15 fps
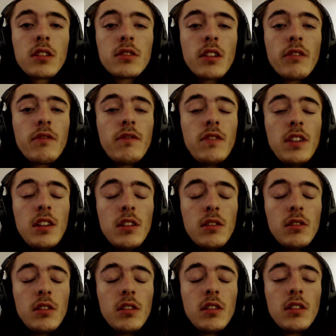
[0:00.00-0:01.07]
I
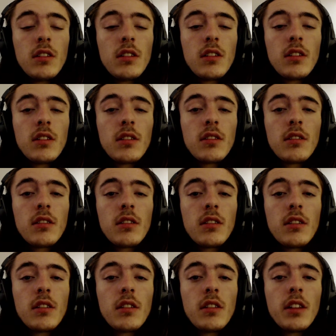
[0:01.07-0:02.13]
feel
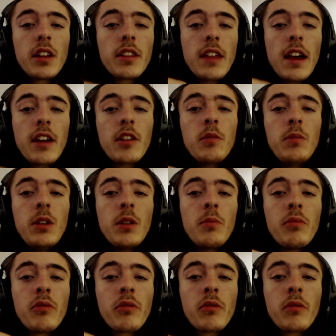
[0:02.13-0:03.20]
like that could be a
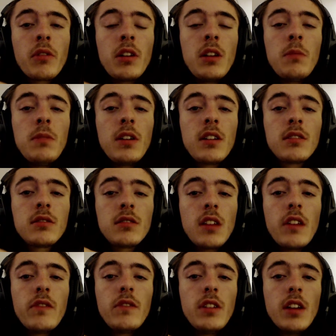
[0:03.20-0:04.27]
pretty big
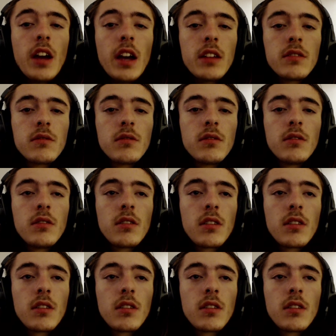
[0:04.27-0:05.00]
safety hazard.